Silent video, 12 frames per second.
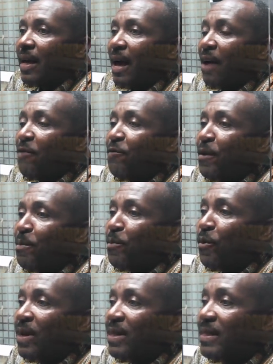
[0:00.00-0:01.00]
Every
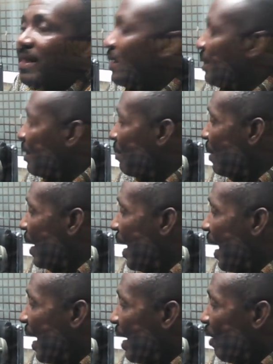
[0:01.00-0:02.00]
polling station be
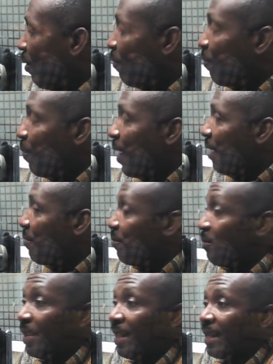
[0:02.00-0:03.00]
your
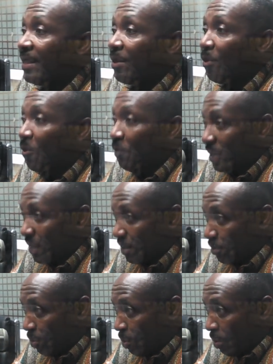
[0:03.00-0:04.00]
5 elected
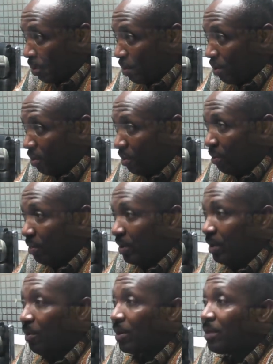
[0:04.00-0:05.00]
officers.
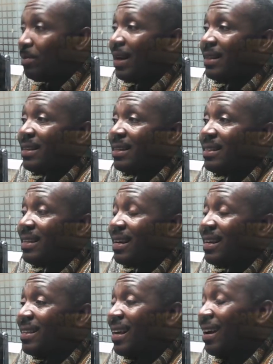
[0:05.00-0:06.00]
What they multiply
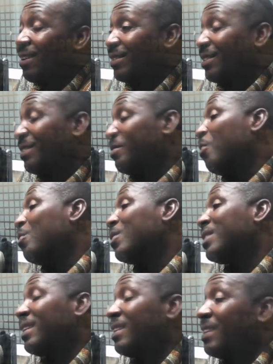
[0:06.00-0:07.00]
38,000,
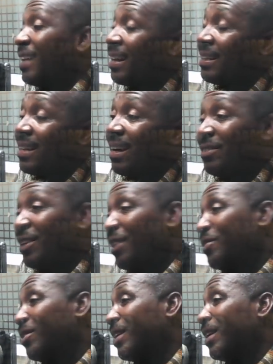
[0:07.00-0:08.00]
almost 39,000. They
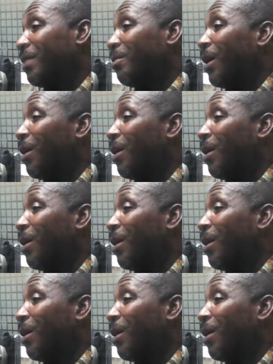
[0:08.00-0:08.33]
are talking about